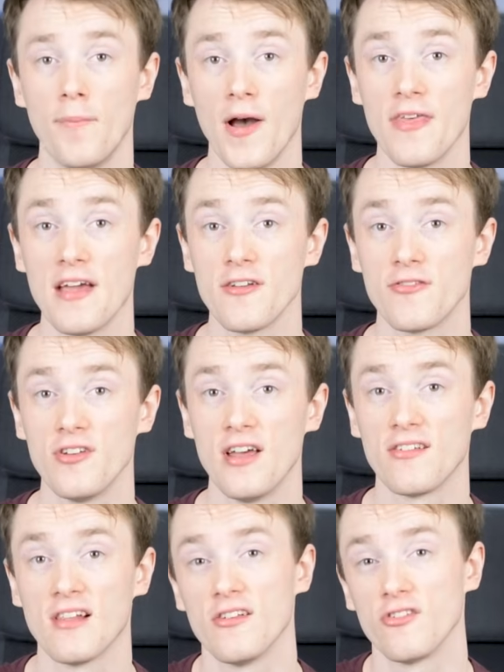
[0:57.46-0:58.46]
By the end of
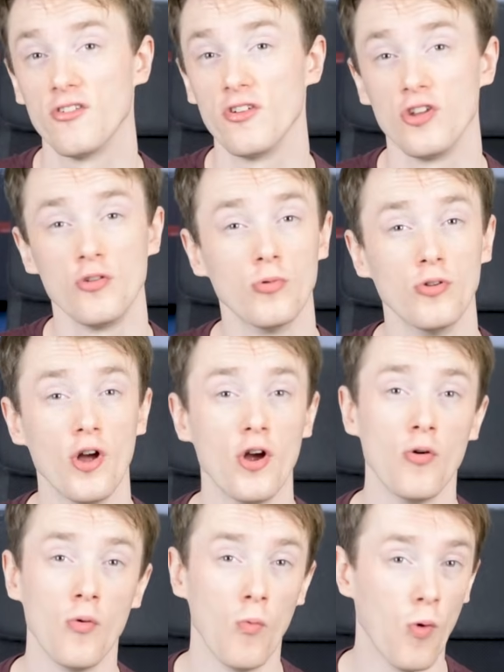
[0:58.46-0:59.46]
today's lesson, you will
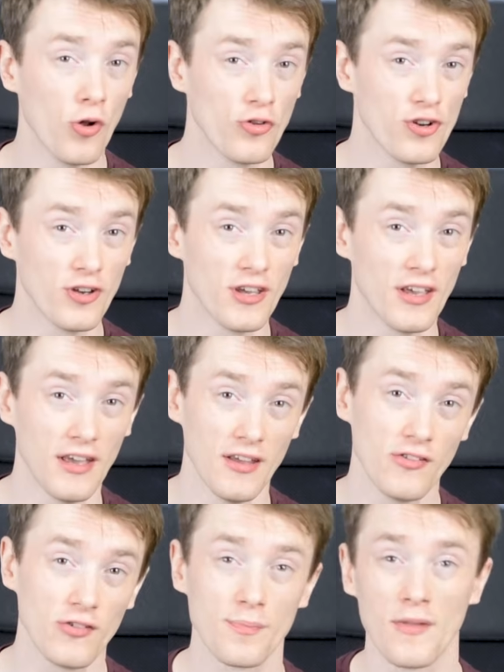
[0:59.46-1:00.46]
know what chunking
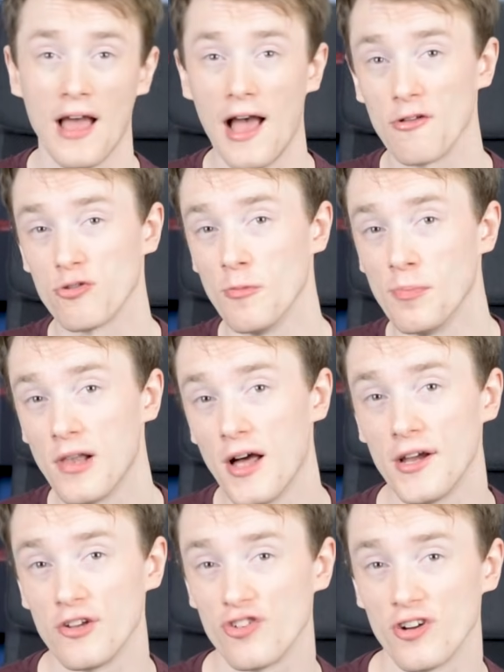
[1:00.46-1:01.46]
is, how to
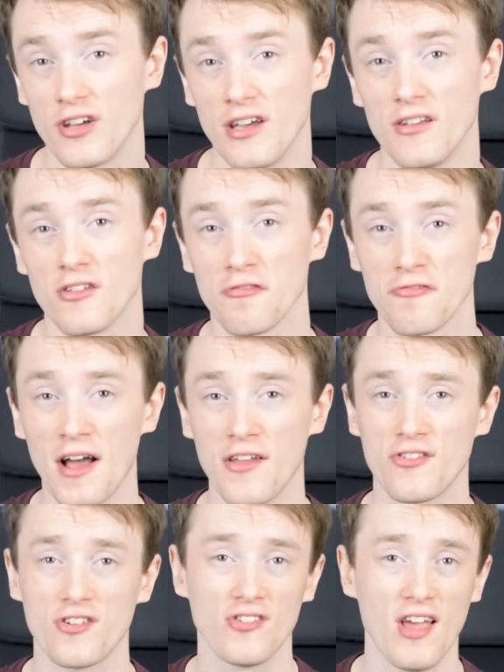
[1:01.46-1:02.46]
apply chunking to
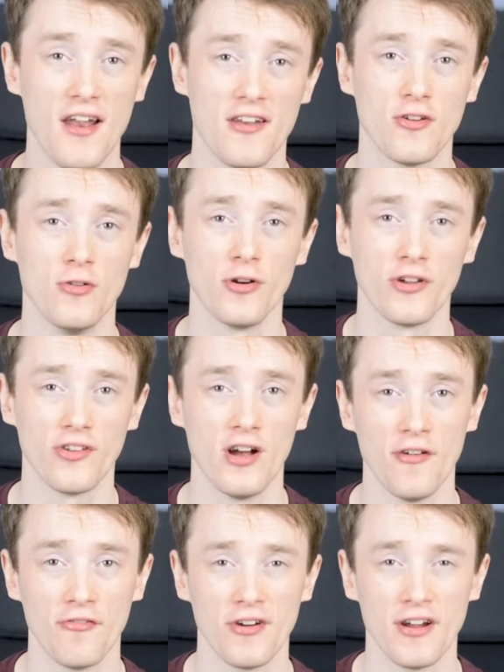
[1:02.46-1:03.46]
fast technical
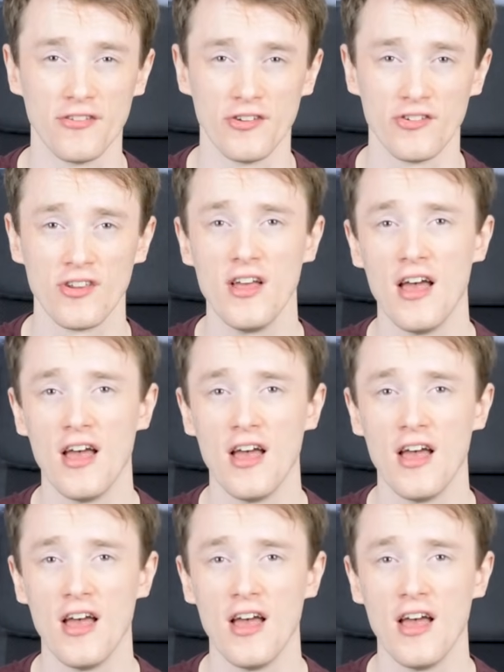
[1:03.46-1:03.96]
guitar phrases,